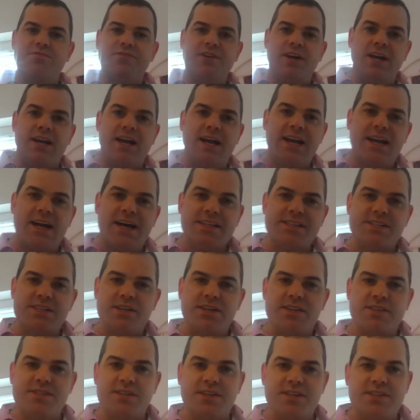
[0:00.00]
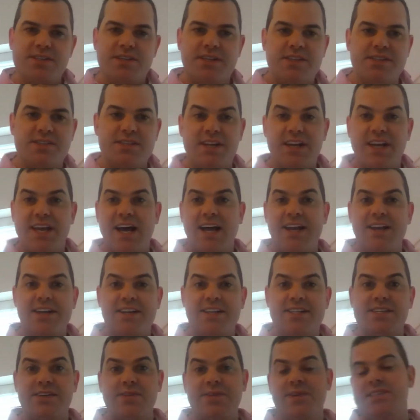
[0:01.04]
of relay that to the
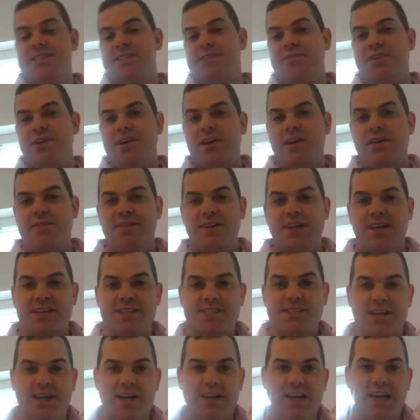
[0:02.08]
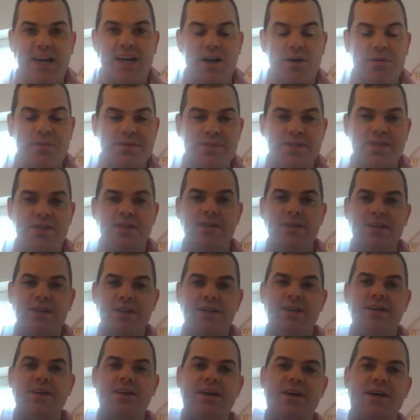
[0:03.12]
candidates they're interviewing, I think that certainly helps.
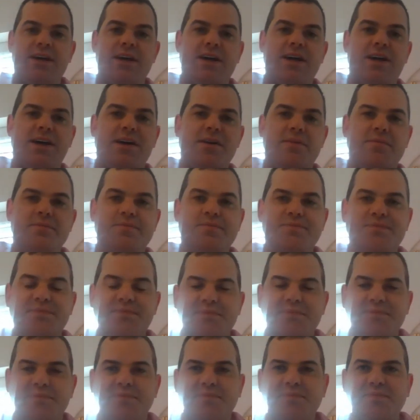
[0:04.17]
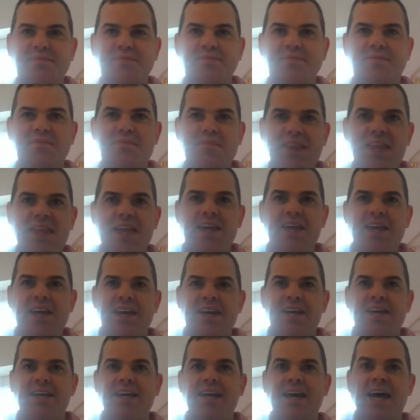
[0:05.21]
And
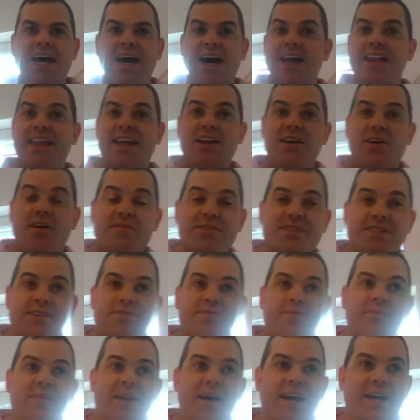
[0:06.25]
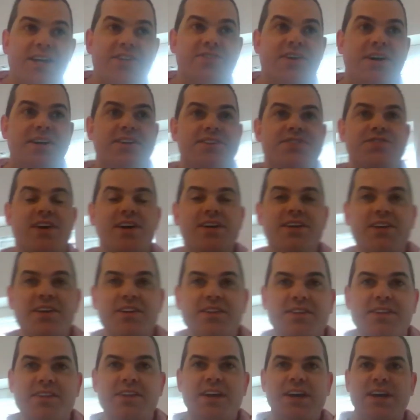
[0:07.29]
then obviously from there you try and
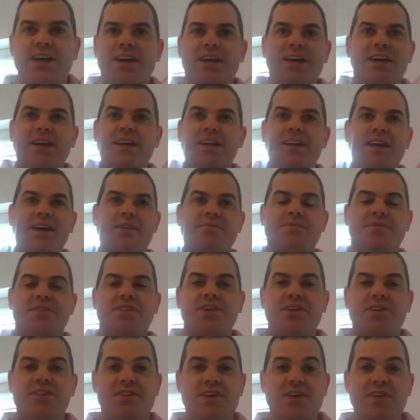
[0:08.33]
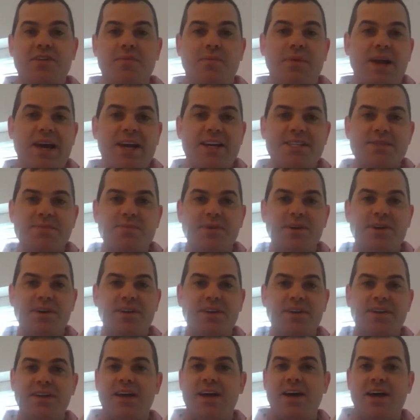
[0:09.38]
do the
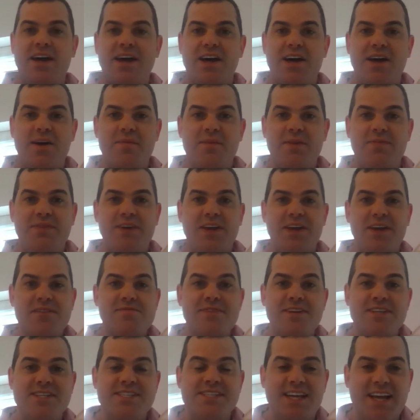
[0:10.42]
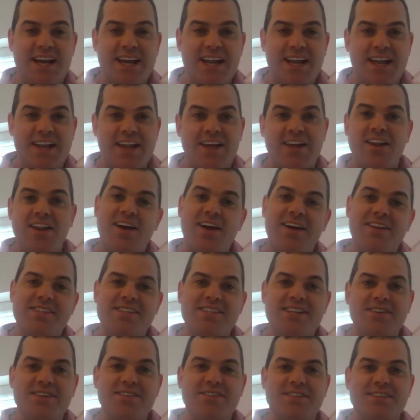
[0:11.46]
placement. If you can convince the client
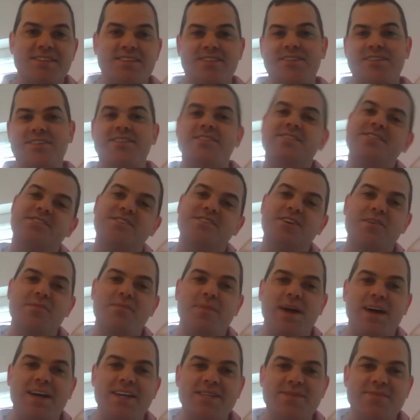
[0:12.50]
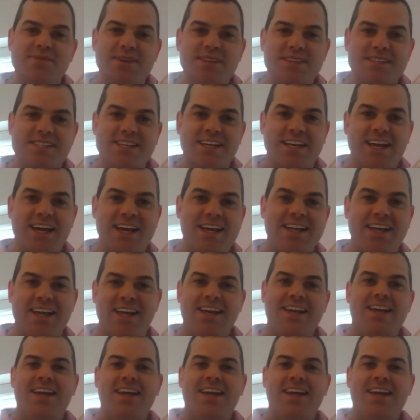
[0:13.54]
to do 2 placements and get